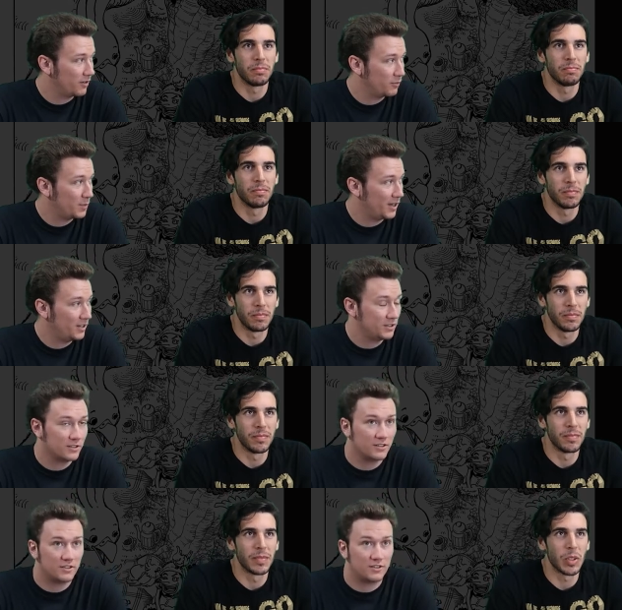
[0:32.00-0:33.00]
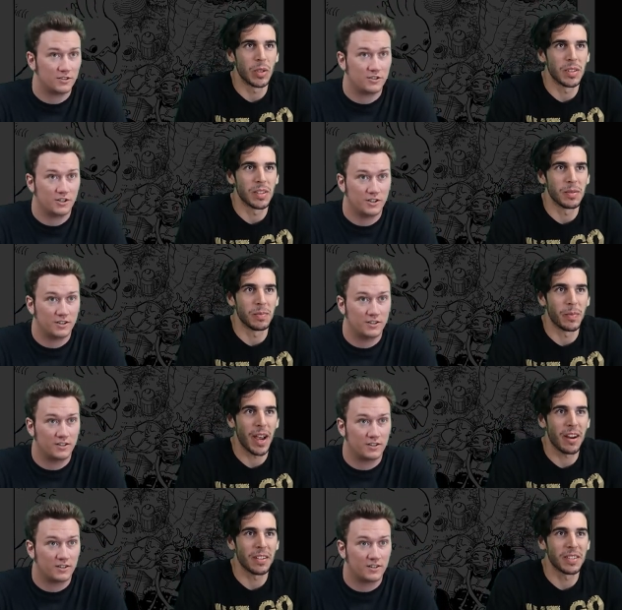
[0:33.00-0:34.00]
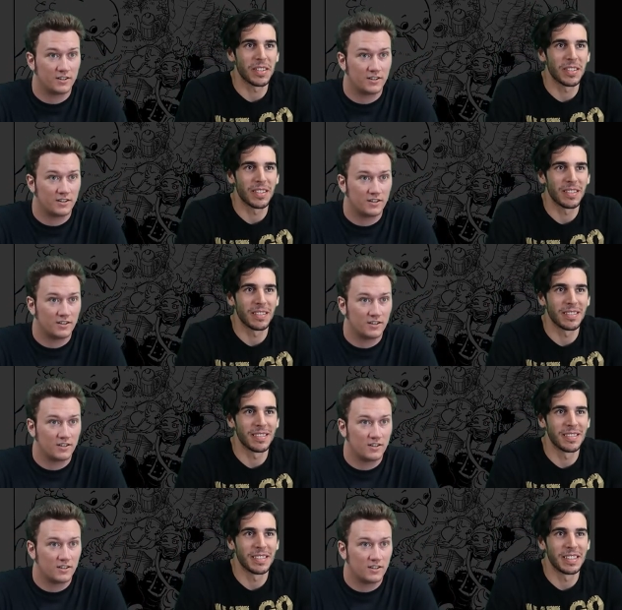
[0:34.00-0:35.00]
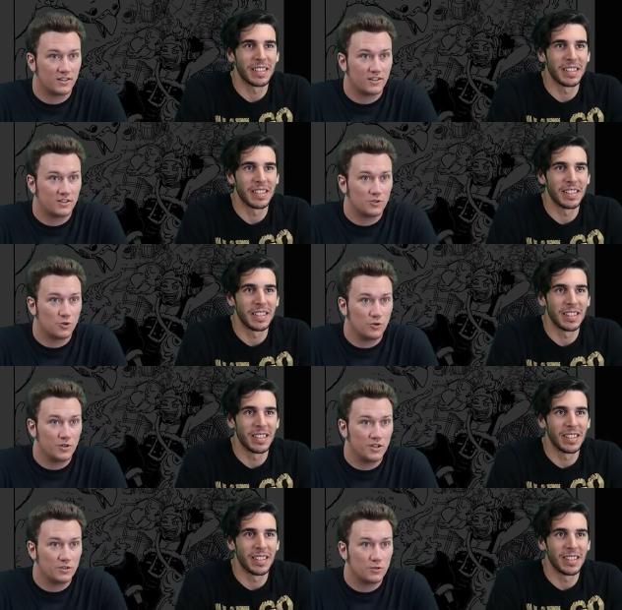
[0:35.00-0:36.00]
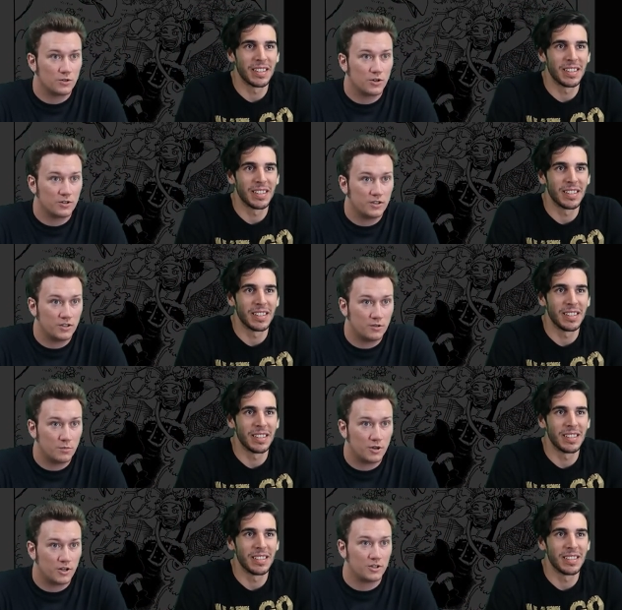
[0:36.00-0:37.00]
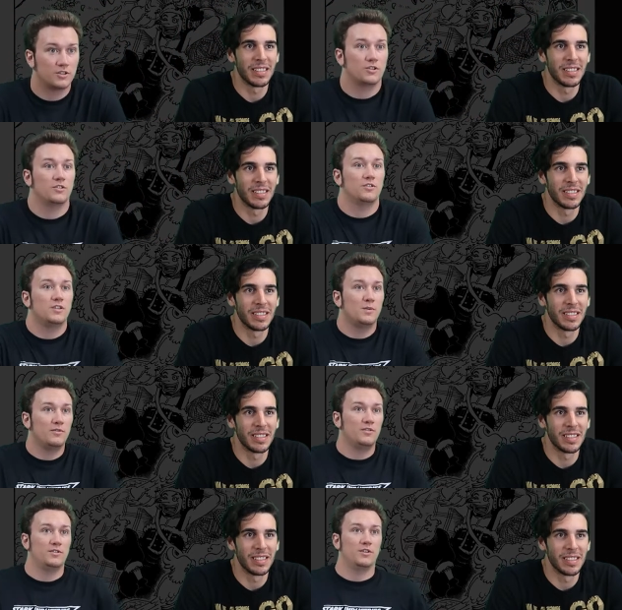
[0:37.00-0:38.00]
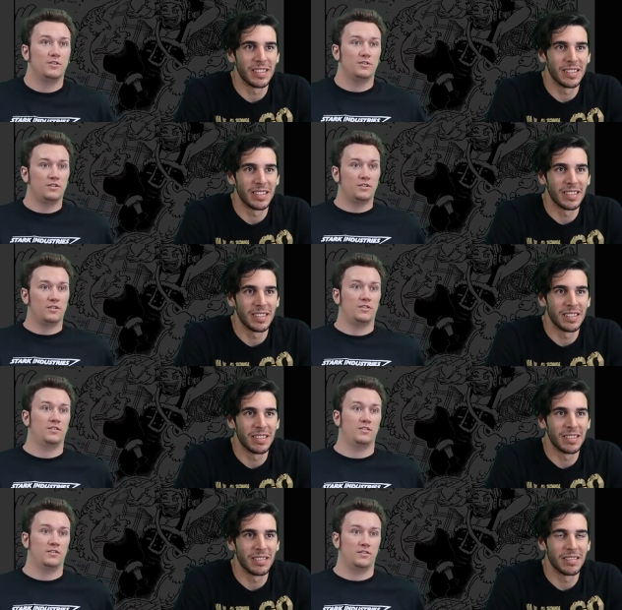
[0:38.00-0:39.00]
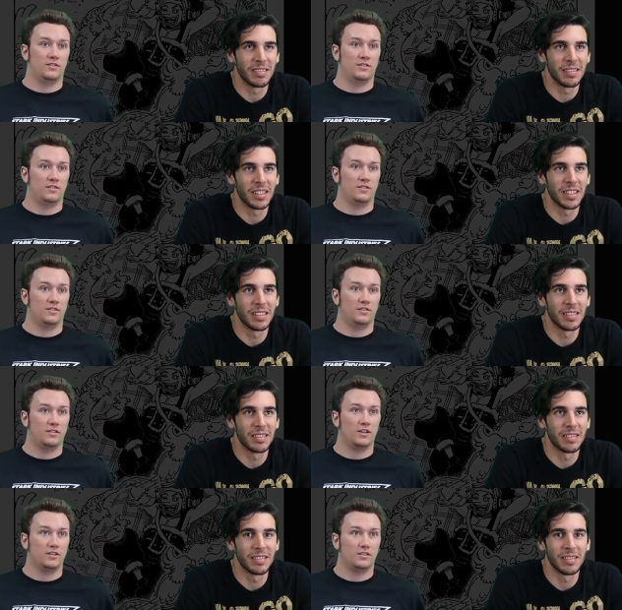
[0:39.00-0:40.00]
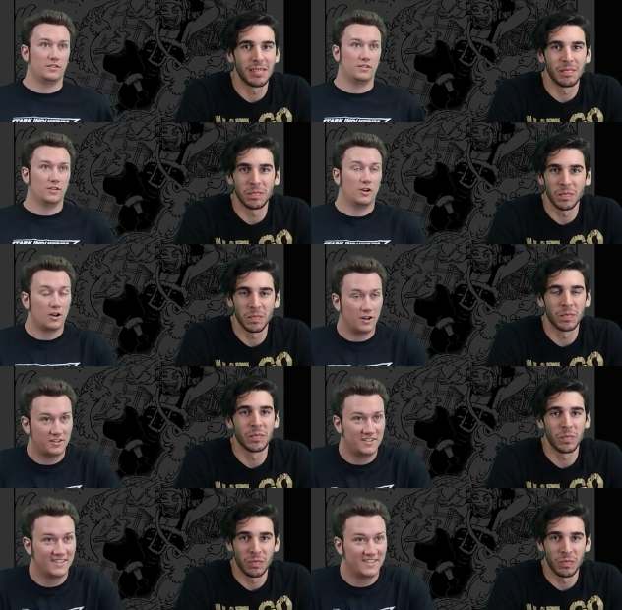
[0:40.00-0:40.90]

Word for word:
Speaker 1: cover page. Mm, just chilling. Parrots talking to a cocktail patch on Tifu's nose. Okay. Nice. Alright.